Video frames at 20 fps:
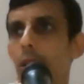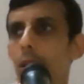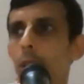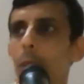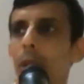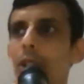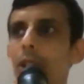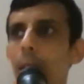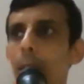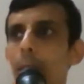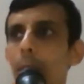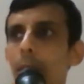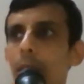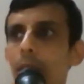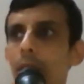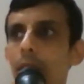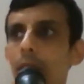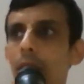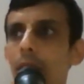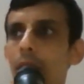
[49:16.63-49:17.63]
So much
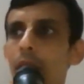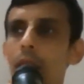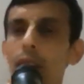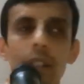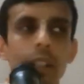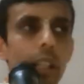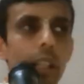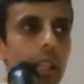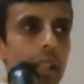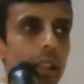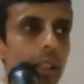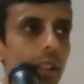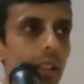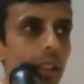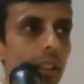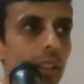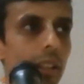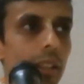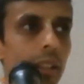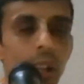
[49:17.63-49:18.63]
capacity. Atiratha
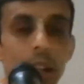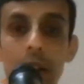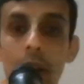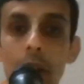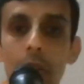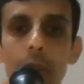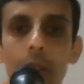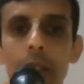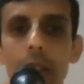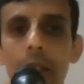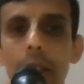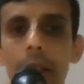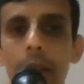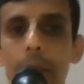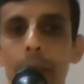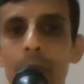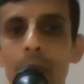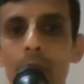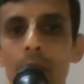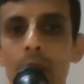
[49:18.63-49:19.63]
is kind of
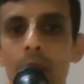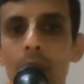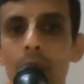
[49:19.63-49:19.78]
Atiratha.